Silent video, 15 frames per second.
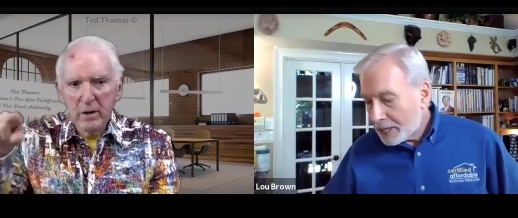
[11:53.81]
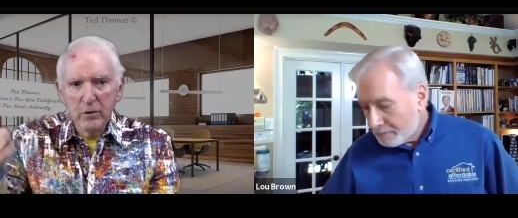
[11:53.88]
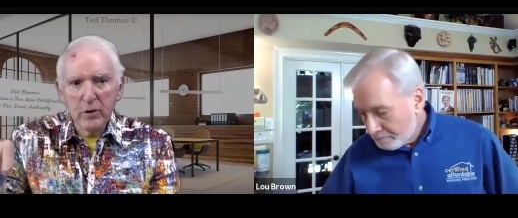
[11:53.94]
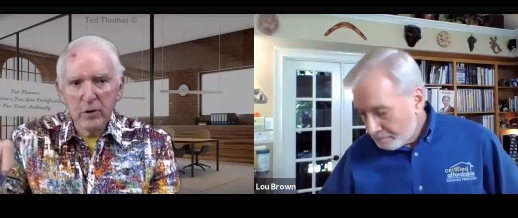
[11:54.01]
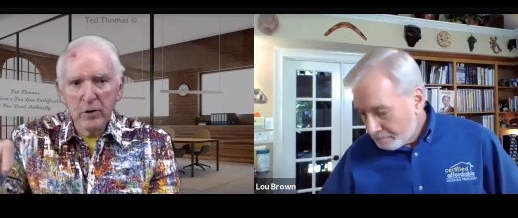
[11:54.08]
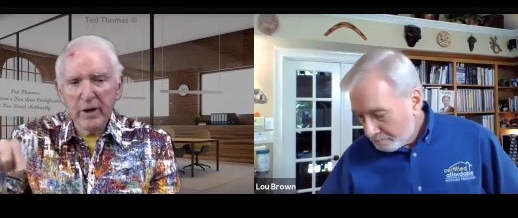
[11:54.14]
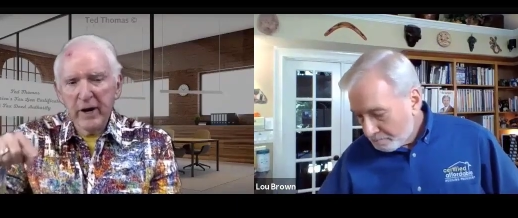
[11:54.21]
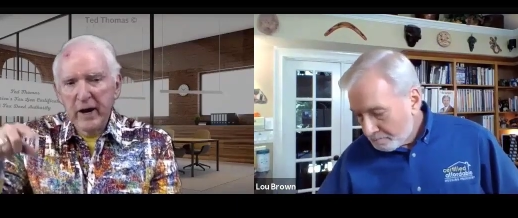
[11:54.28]

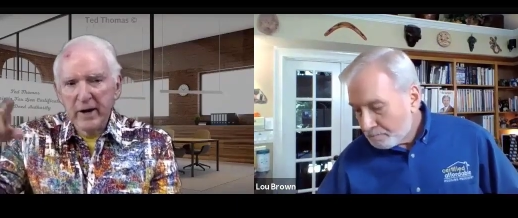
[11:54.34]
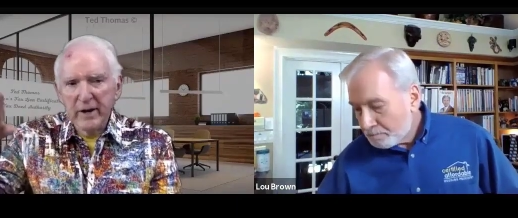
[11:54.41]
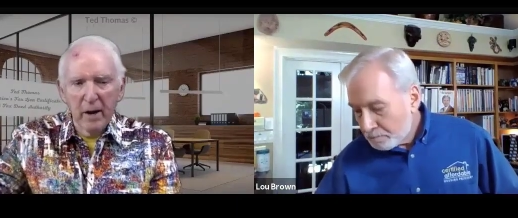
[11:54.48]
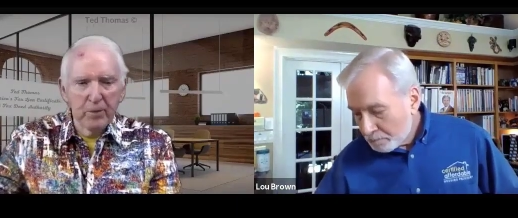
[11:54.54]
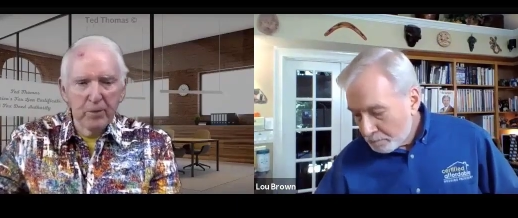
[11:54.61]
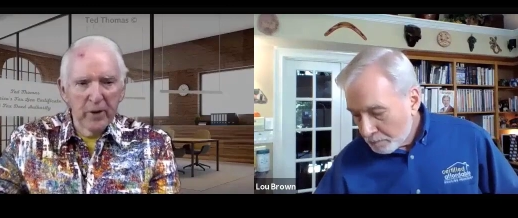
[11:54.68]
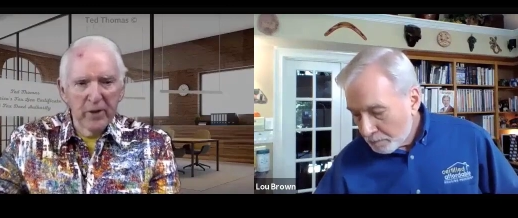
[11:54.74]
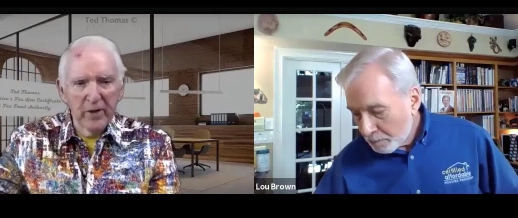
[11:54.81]
Speaker 1: you can end
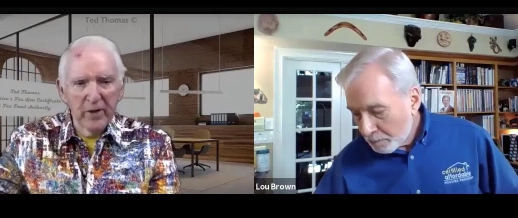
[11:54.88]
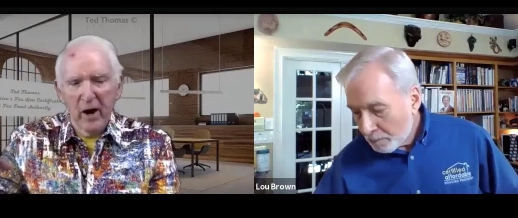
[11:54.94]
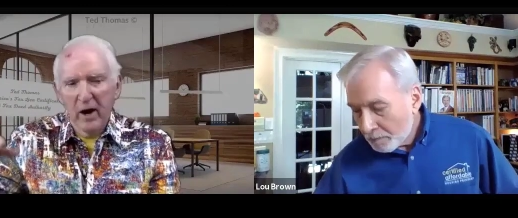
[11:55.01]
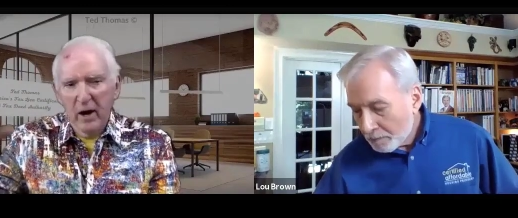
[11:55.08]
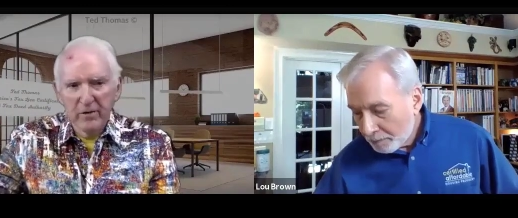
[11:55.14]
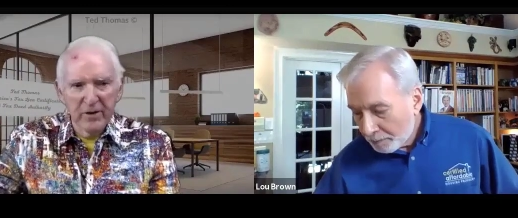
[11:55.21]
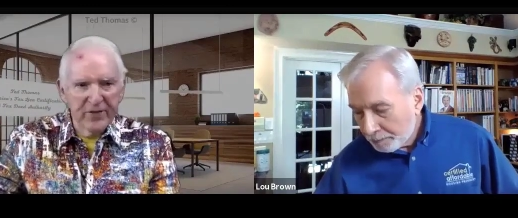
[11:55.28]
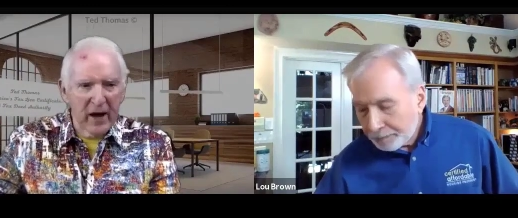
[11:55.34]
up with
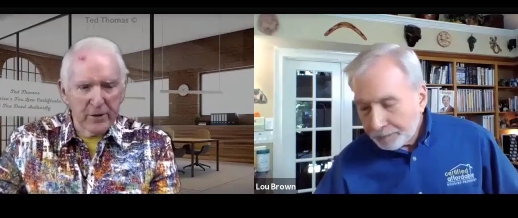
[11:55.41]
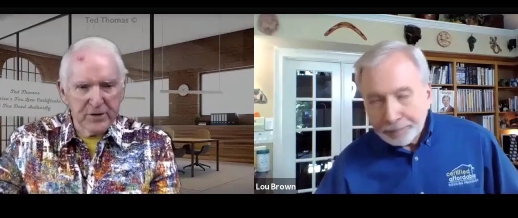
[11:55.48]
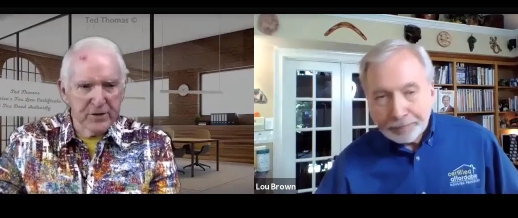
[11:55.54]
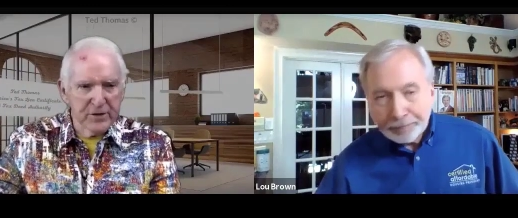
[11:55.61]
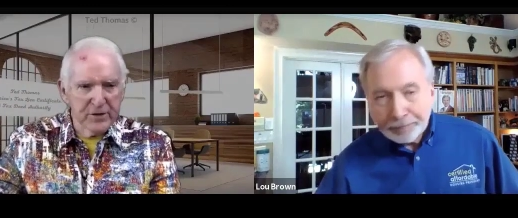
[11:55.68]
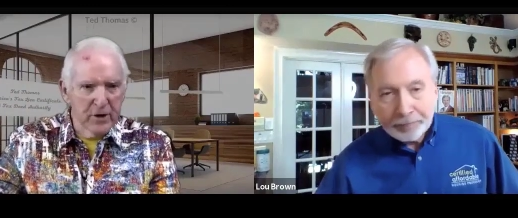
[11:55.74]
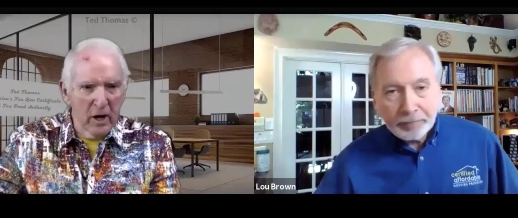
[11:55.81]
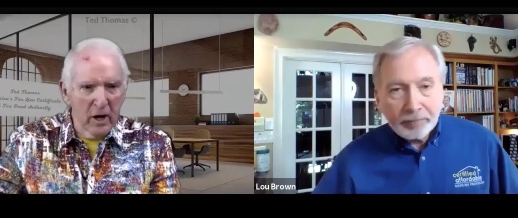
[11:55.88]

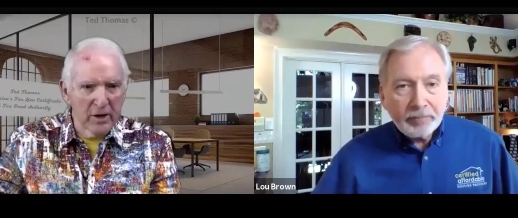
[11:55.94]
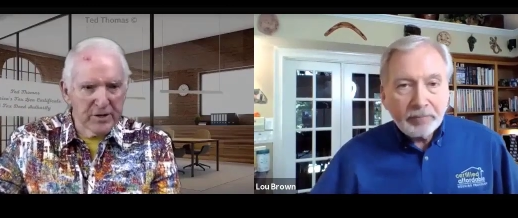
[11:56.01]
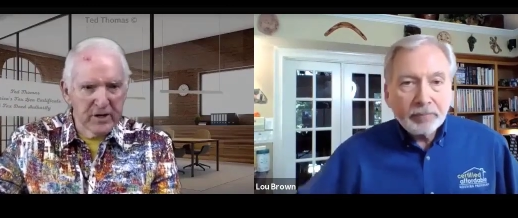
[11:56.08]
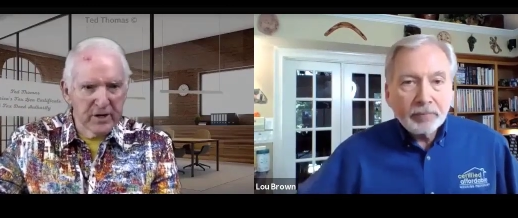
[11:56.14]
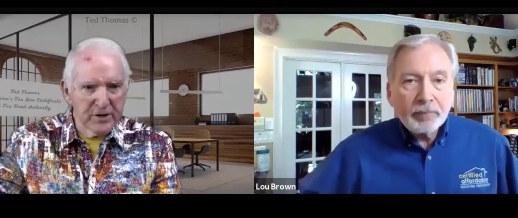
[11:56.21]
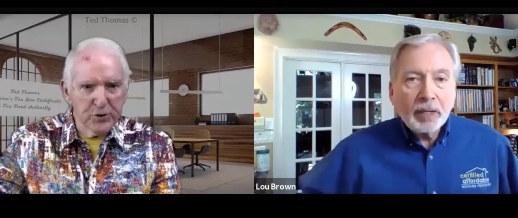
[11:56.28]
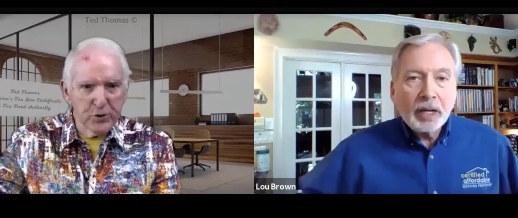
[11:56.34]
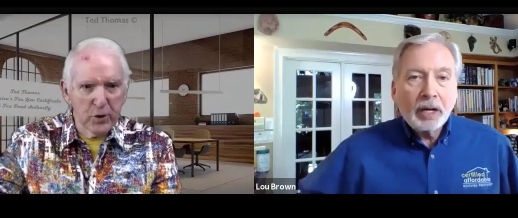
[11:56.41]
$100,000
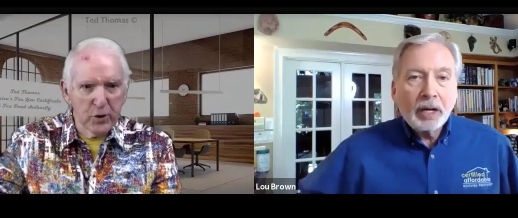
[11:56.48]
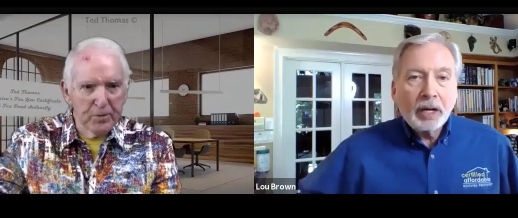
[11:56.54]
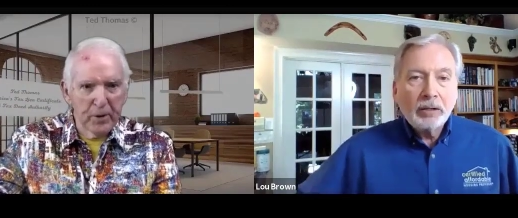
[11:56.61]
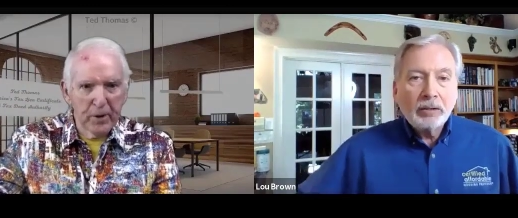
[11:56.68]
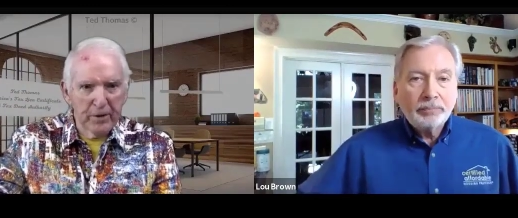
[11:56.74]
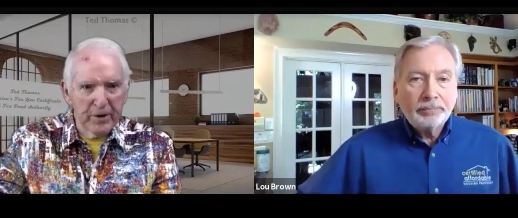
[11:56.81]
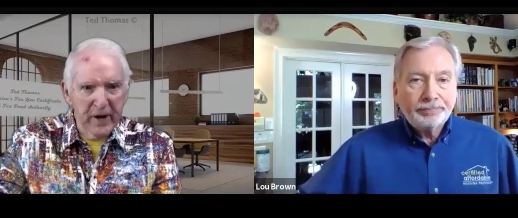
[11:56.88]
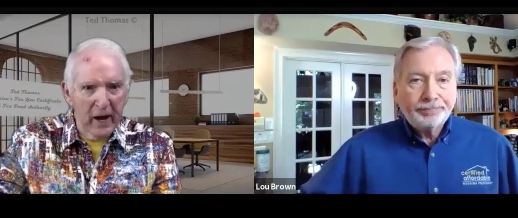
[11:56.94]
in a short
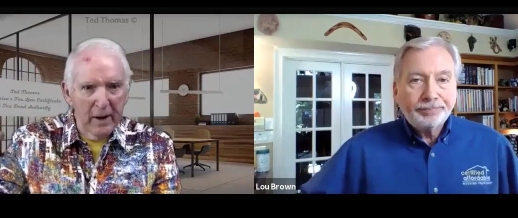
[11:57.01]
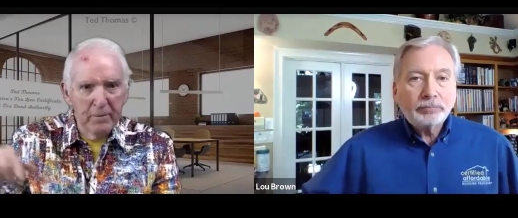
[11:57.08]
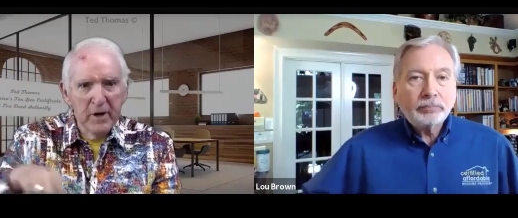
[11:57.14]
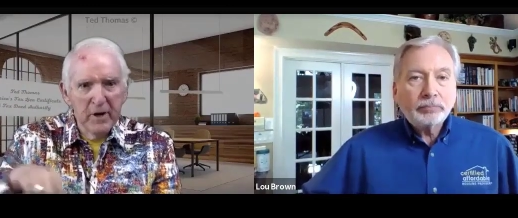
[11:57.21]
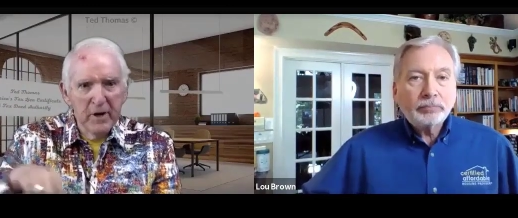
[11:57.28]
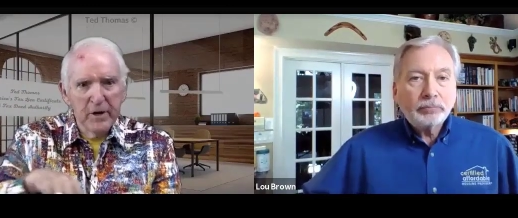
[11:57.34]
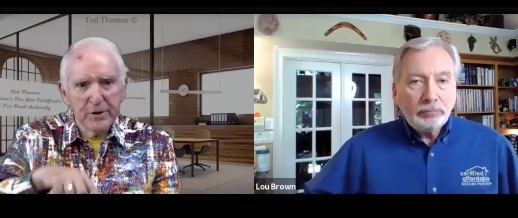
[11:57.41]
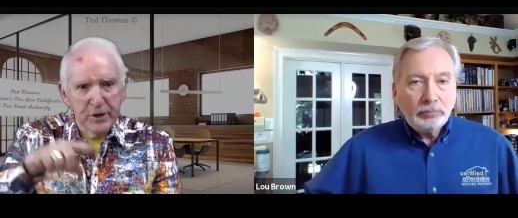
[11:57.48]
period of time
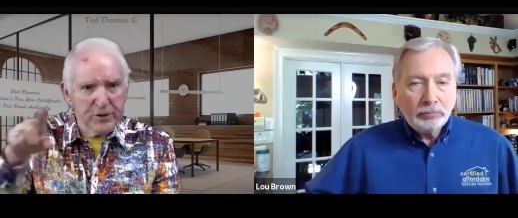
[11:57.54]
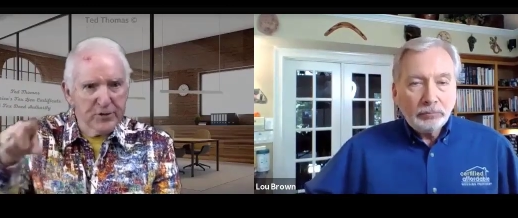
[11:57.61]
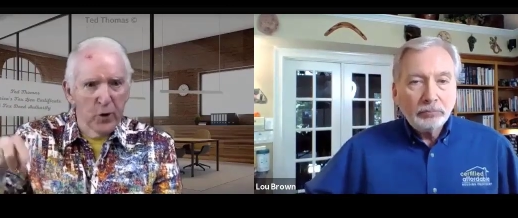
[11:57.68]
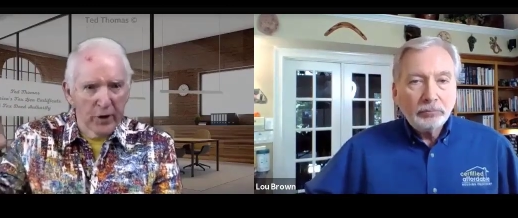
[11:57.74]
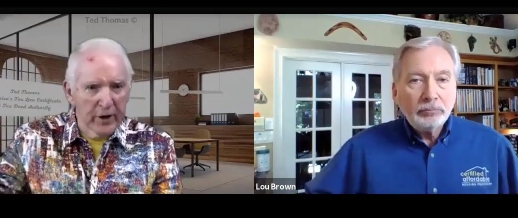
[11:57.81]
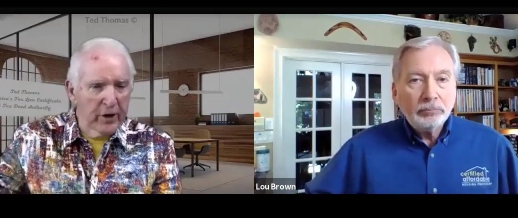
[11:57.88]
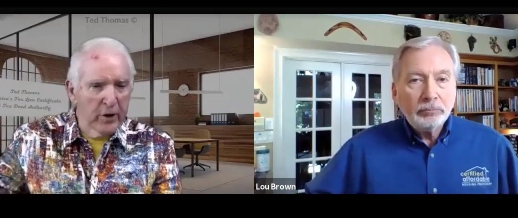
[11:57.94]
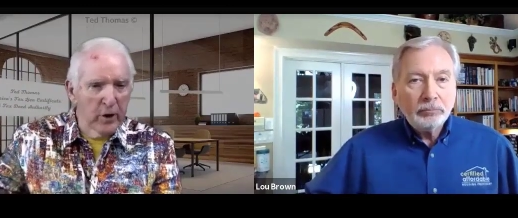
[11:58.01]
just
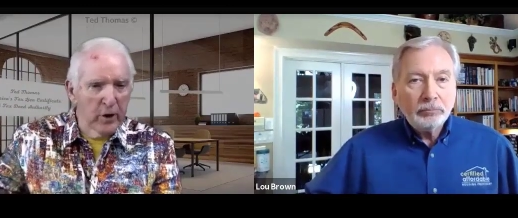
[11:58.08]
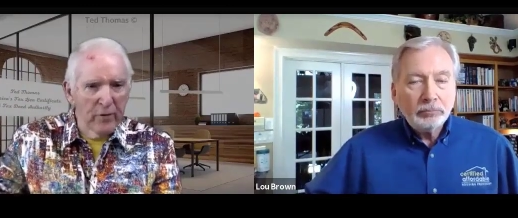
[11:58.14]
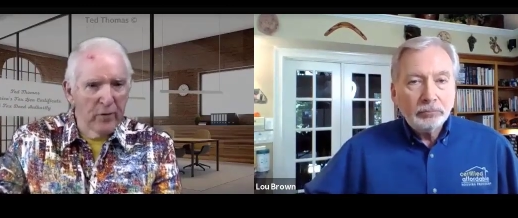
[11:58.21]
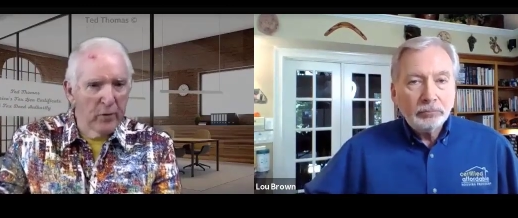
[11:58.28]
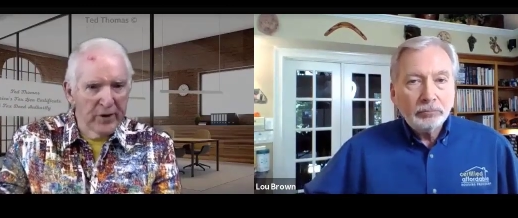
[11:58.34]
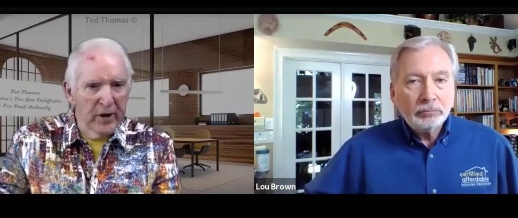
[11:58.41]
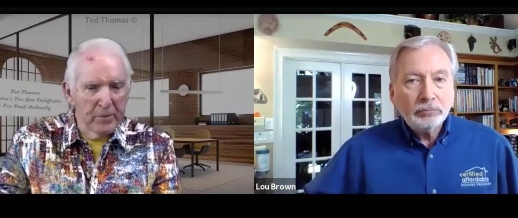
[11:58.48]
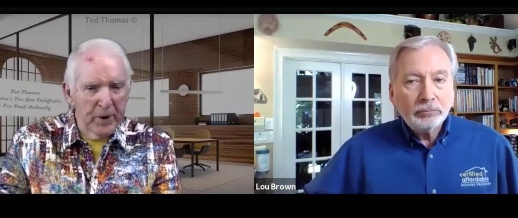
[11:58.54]
rolling it over
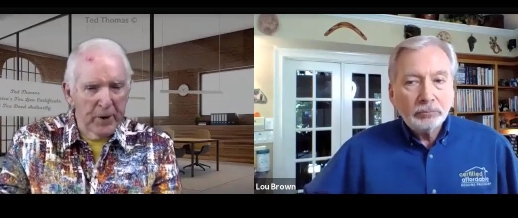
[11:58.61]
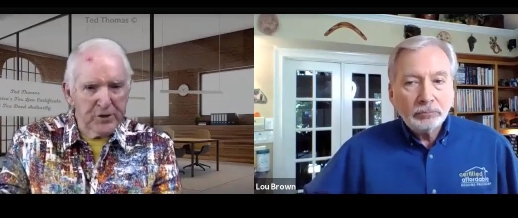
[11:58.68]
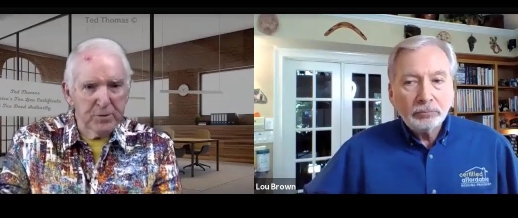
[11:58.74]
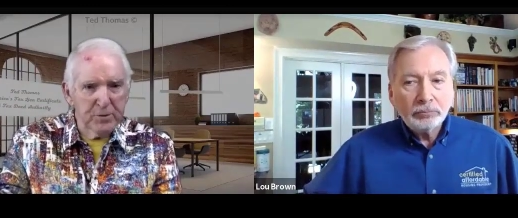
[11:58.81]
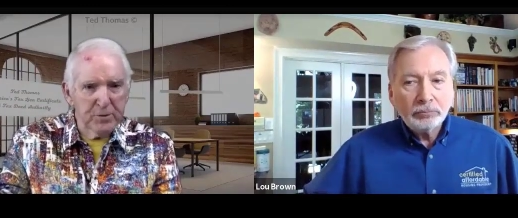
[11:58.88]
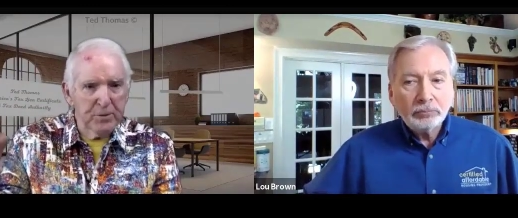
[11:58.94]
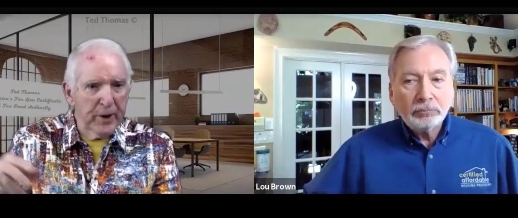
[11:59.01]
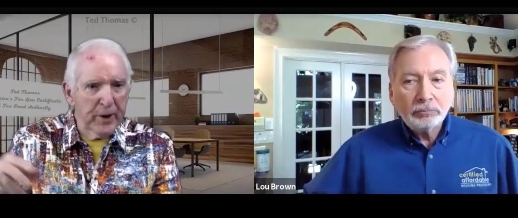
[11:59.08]
within a
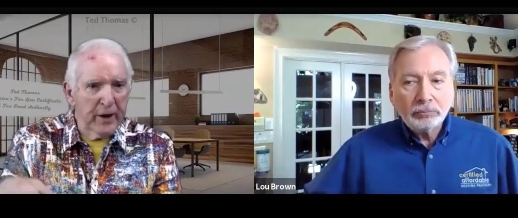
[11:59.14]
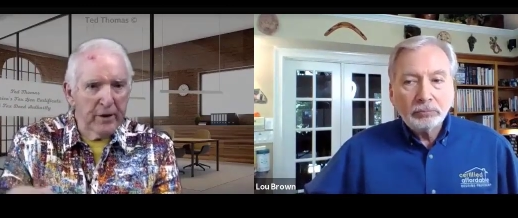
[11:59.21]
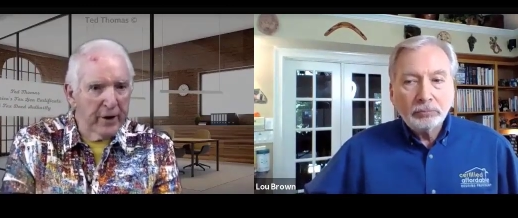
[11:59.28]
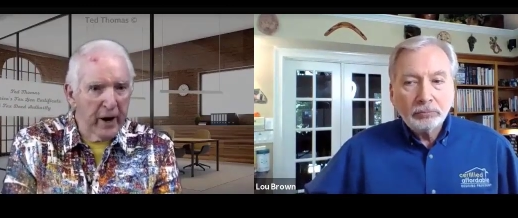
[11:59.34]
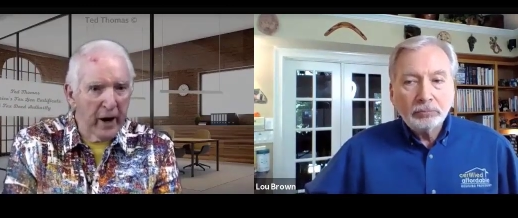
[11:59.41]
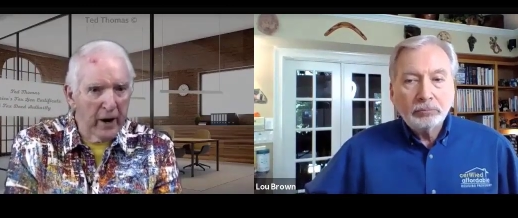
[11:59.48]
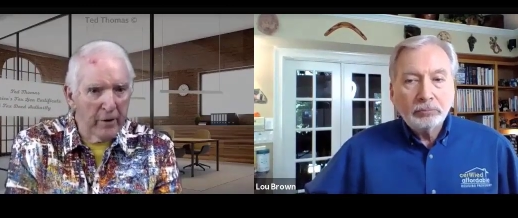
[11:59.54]
pension plan or an